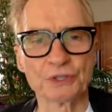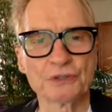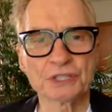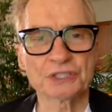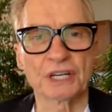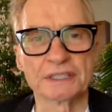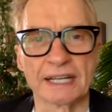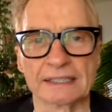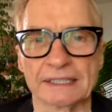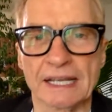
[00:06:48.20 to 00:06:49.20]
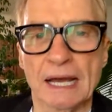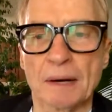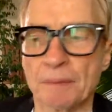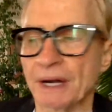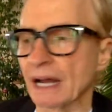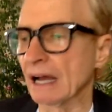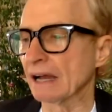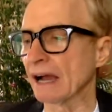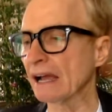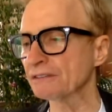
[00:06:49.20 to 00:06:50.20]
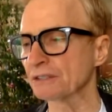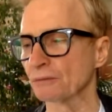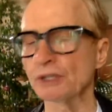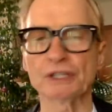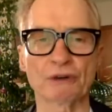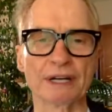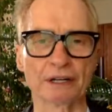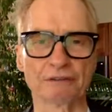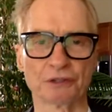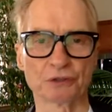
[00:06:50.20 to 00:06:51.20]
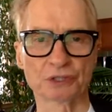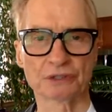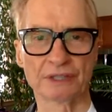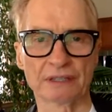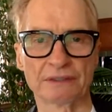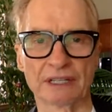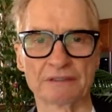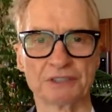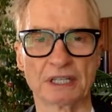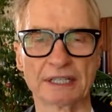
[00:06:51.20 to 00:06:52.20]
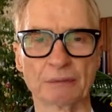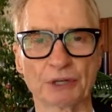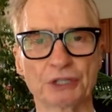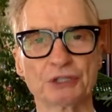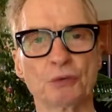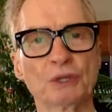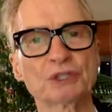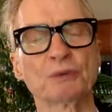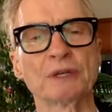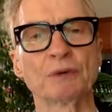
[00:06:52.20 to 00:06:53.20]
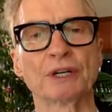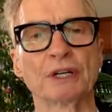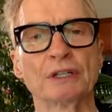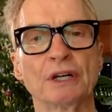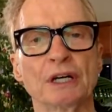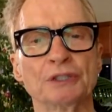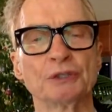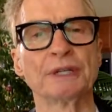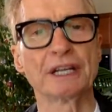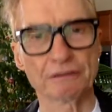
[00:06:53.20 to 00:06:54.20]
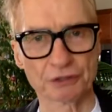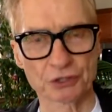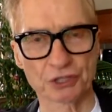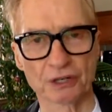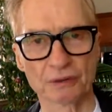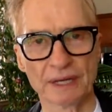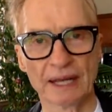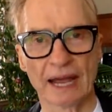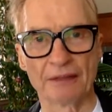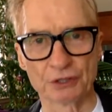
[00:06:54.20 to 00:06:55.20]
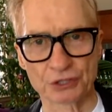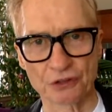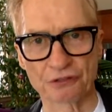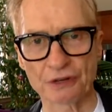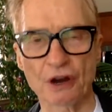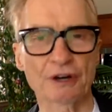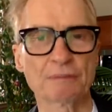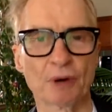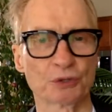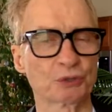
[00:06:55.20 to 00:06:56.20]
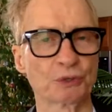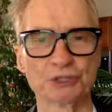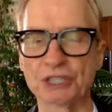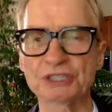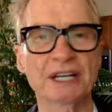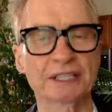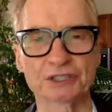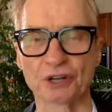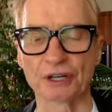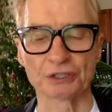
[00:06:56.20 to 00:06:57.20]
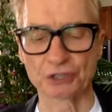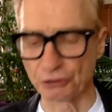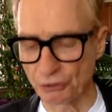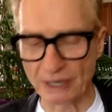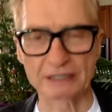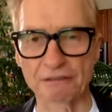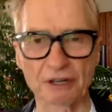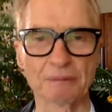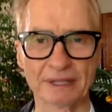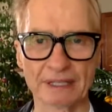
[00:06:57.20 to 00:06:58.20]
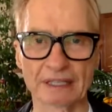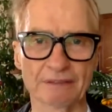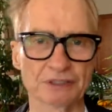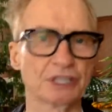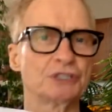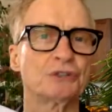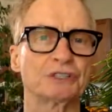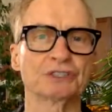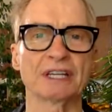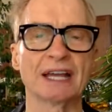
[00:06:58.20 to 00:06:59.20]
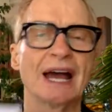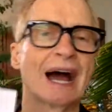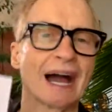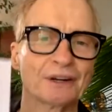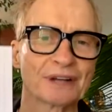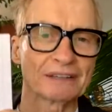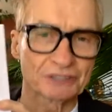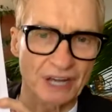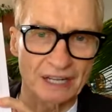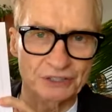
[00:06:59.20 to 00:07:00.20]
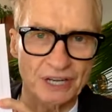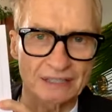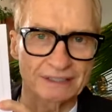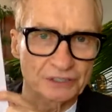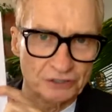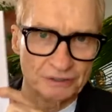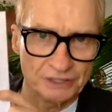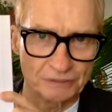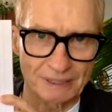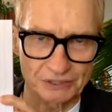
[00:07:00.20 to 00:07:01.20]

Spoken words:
do this daily, but I have some really great interviews that I've done. And we're going to do once a week, we're going to do an interview show. And there's 3 already posted. We're just getting started. So you're at the very beginning of this. And as you can see, I don't have signs yet. These are my